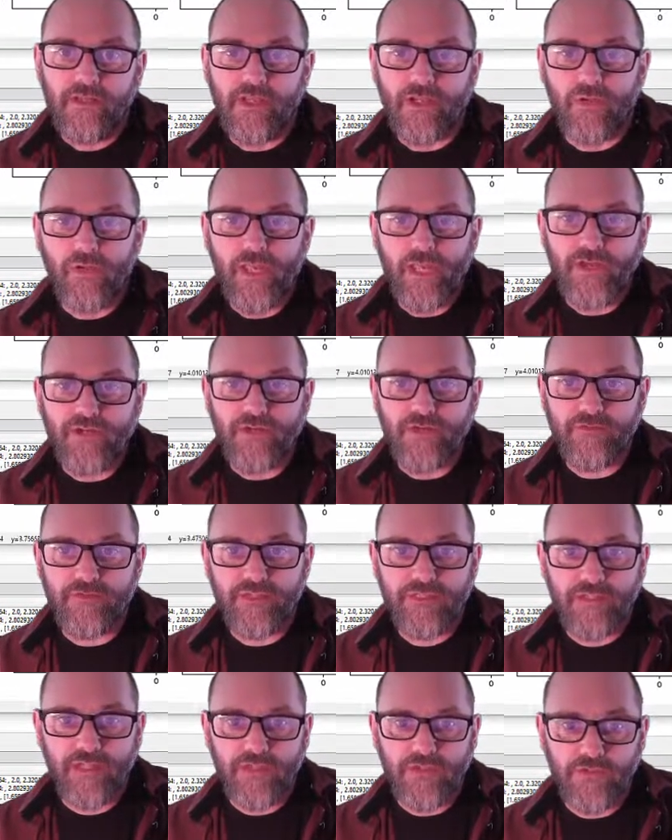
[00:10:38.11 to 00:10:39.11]
The location
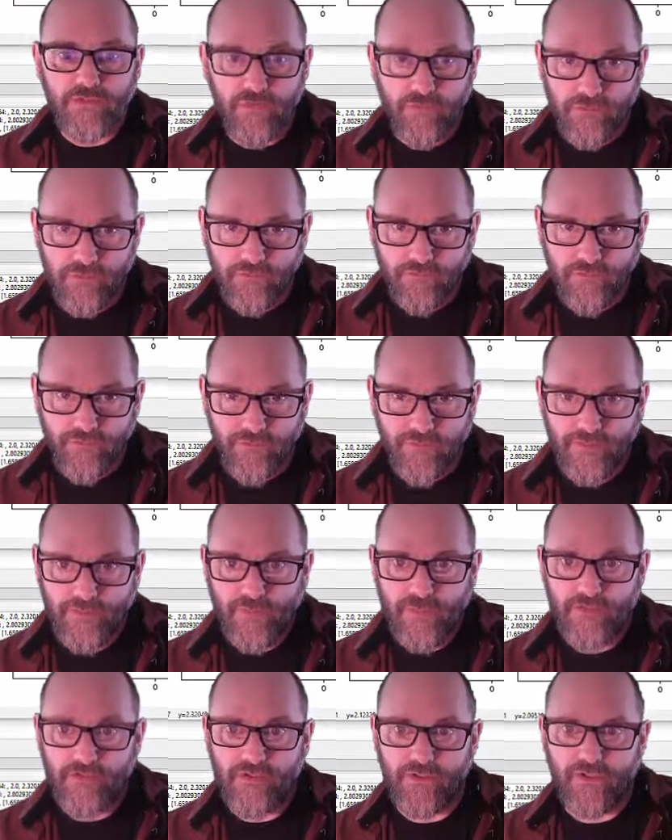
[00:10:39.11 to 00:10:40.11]
of the centroids from this
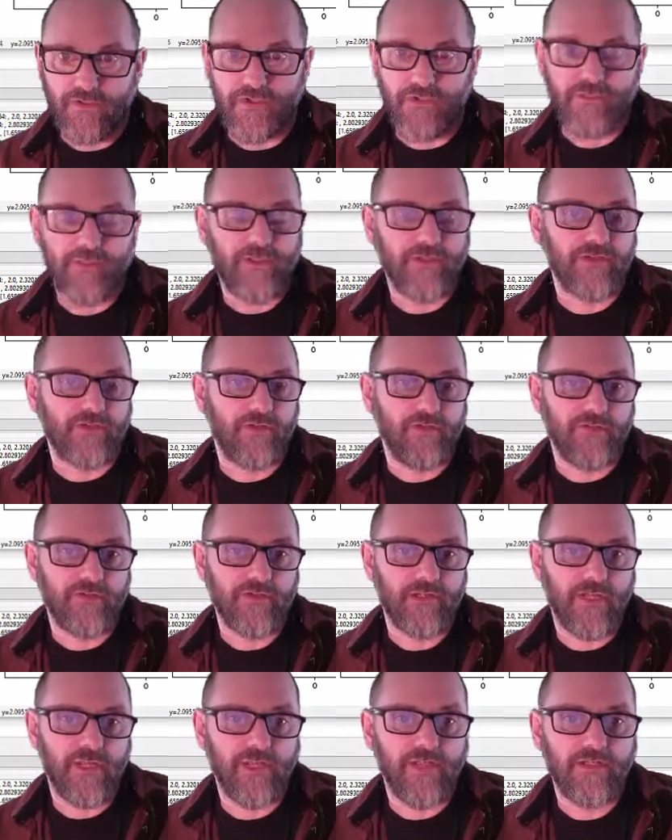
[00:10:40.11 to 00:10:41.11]
picture to this picture have
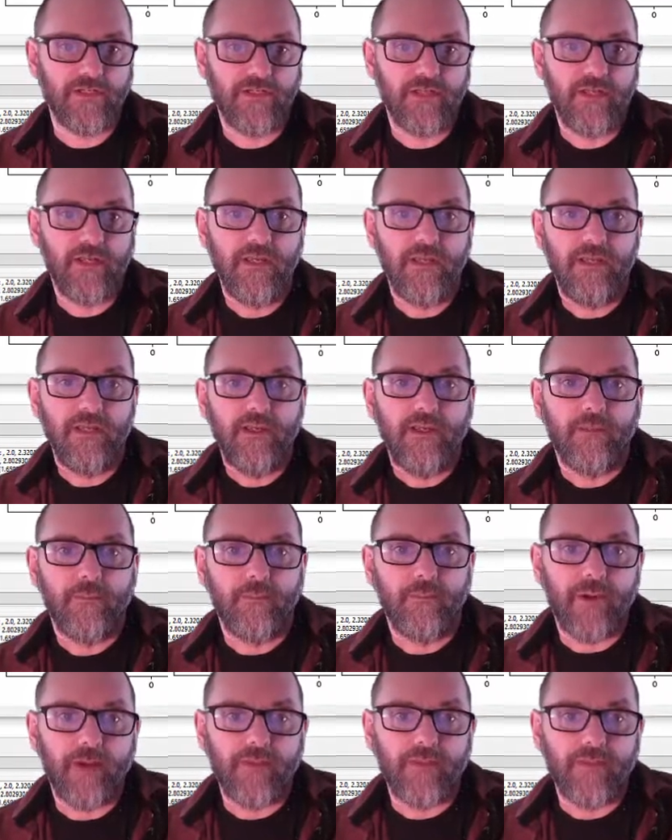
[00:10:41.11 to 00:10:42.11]
changed,
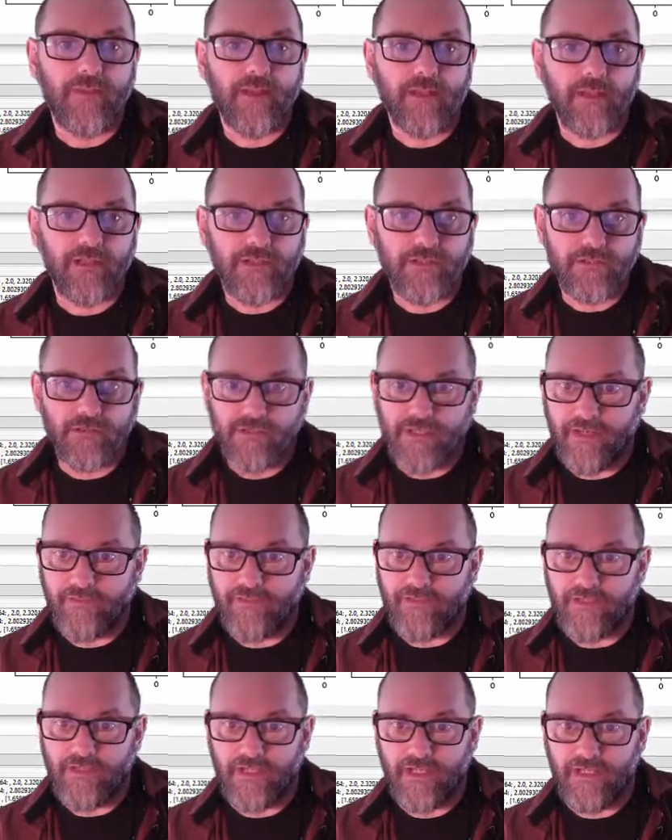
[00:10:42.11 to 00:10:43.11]
but the clusters
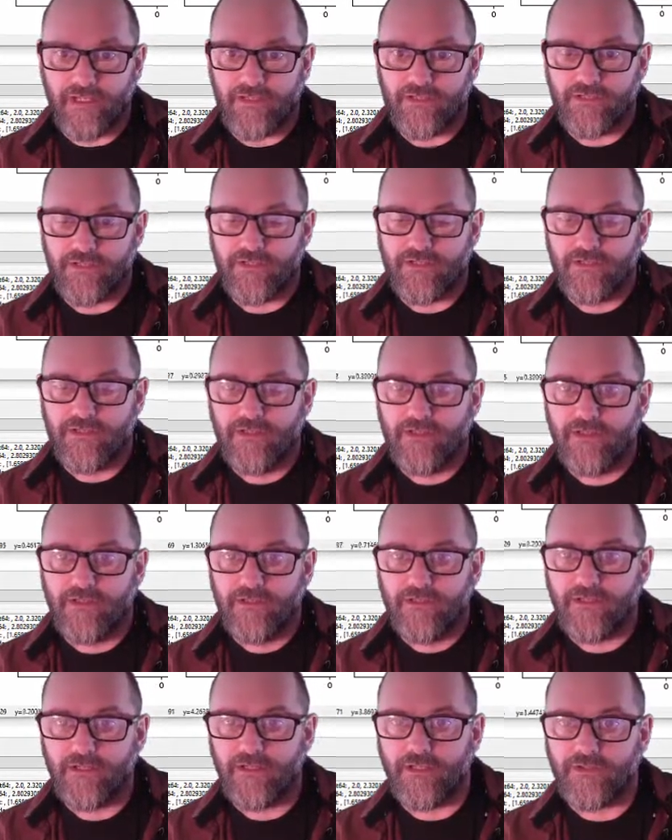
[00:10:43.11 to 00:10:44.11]
haven't changed.
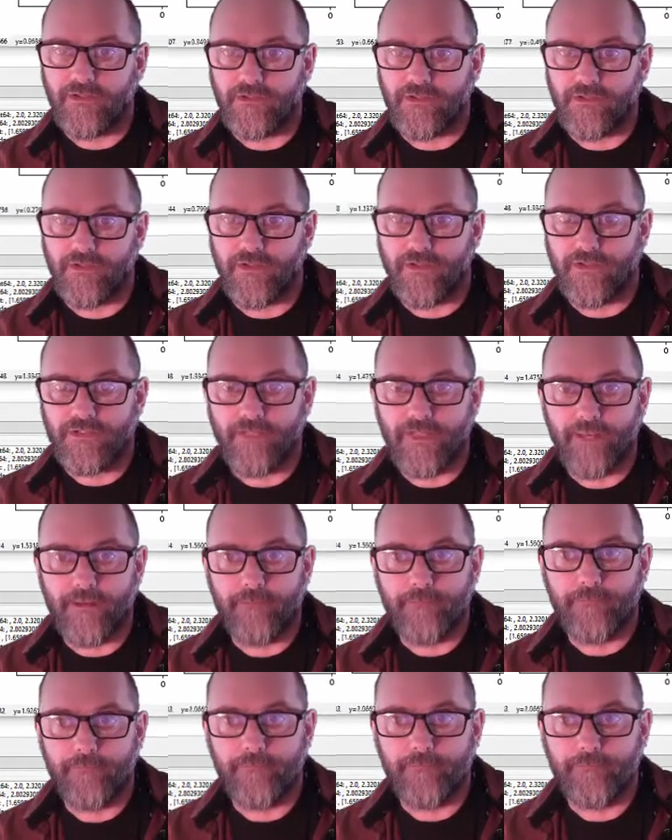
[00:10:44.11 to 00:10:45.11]
The clusters are the
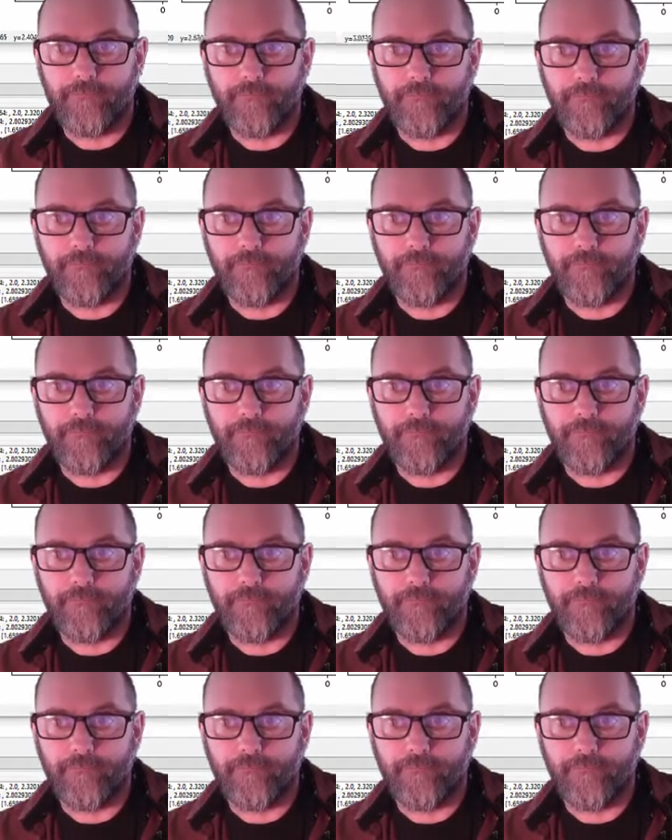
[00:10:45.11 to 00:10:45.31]
same.